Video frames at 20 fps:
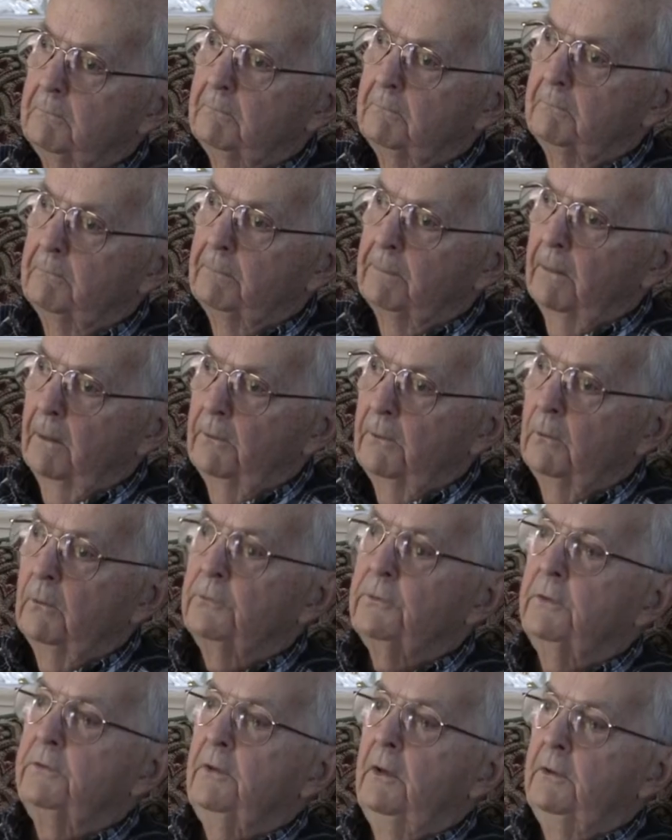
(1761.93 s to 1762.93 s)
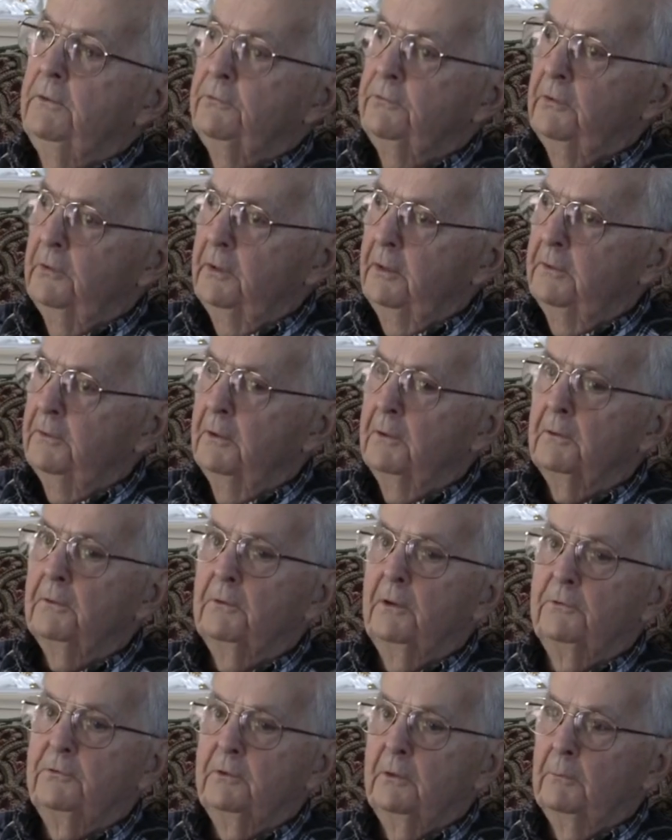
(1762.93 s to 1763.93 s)
city. There was a tent city there
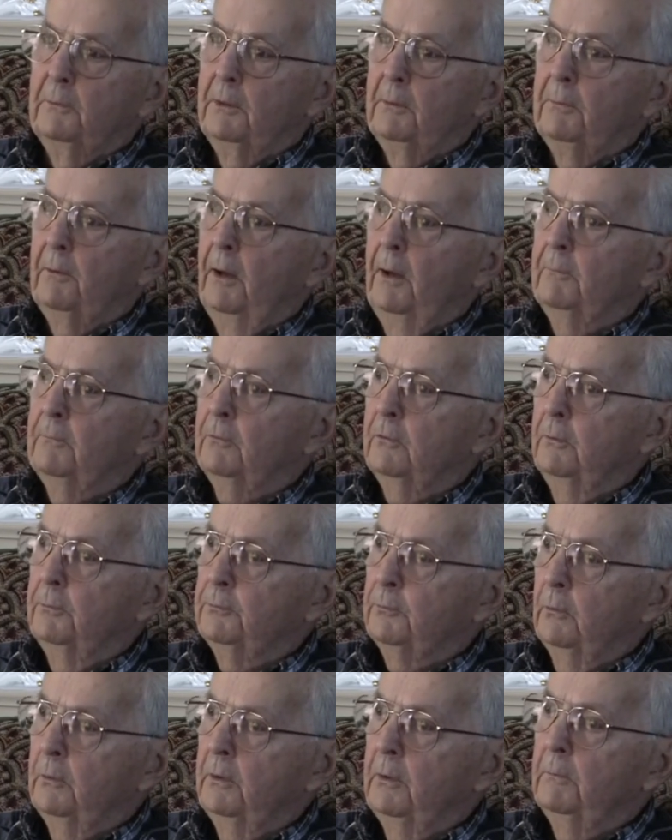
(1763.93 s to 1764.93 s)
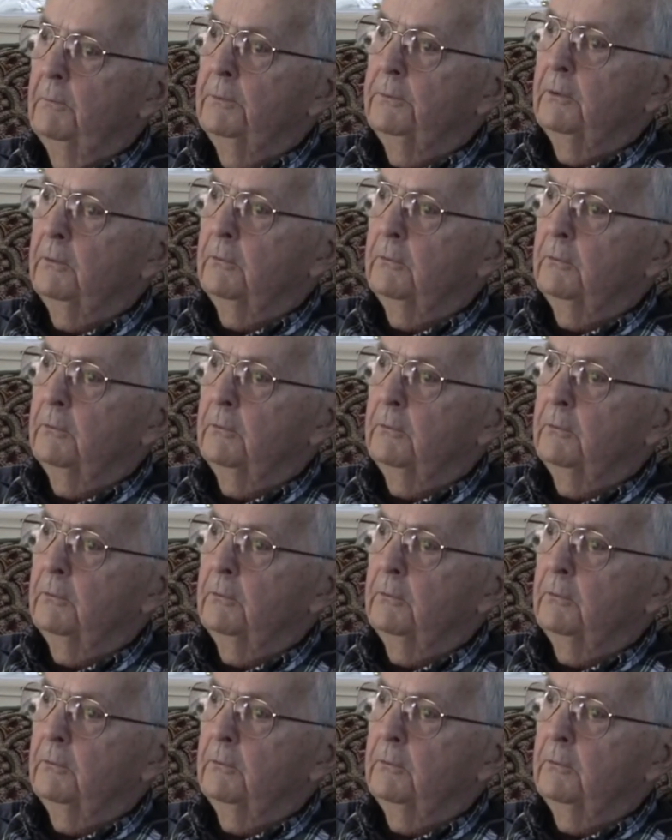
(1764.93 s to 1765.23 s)
that some of the bomb groups went in, but